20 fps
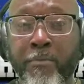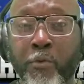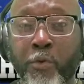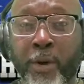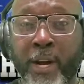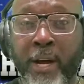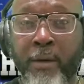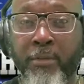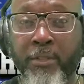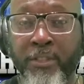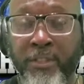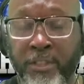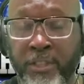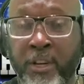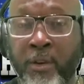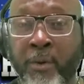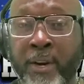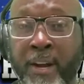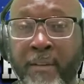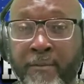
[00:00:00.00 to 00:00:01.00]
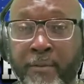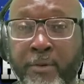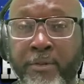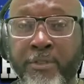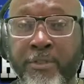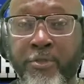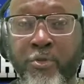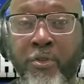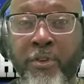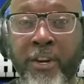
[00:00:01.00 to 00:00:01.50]
when I was, you know, when I
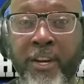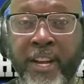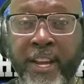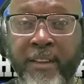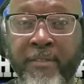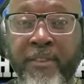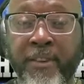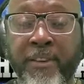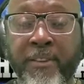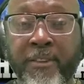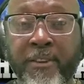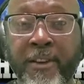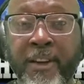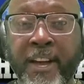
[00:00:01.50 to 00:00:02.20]
first joined the Navy.